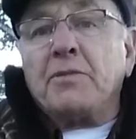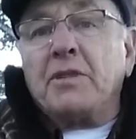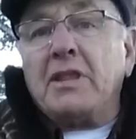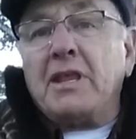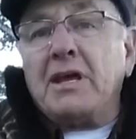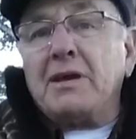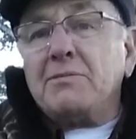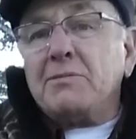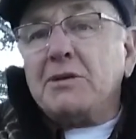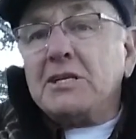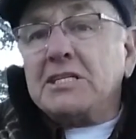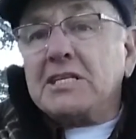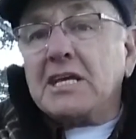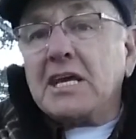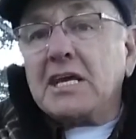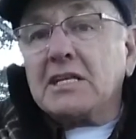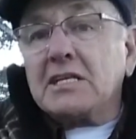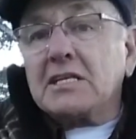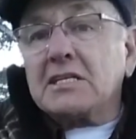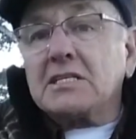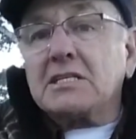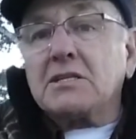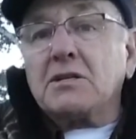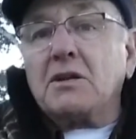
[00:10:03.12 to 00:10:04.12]
Let me take
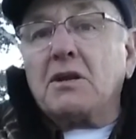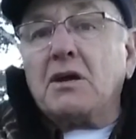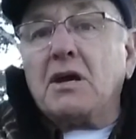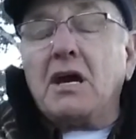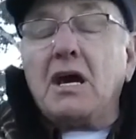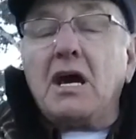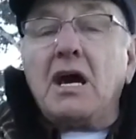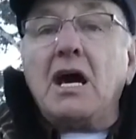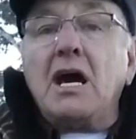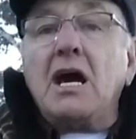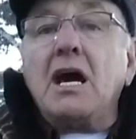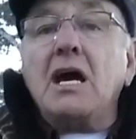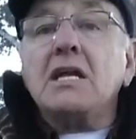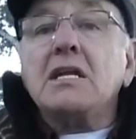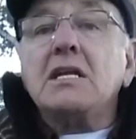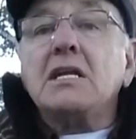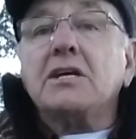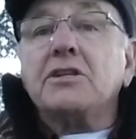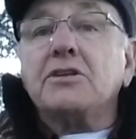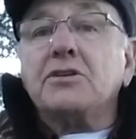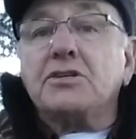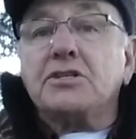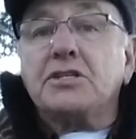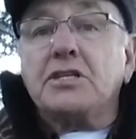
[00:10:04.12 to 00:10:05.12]
this
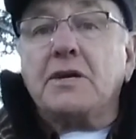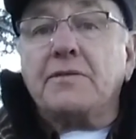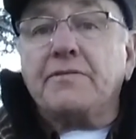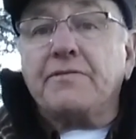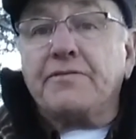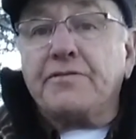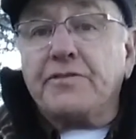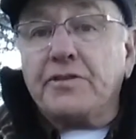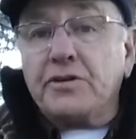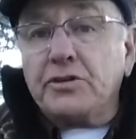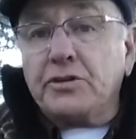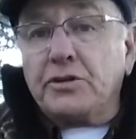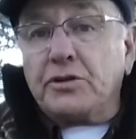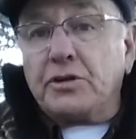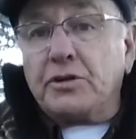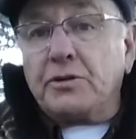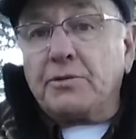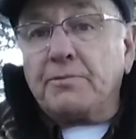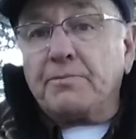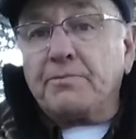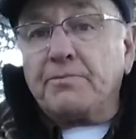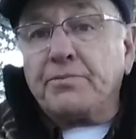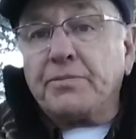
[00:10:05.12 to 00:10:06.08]
another step further.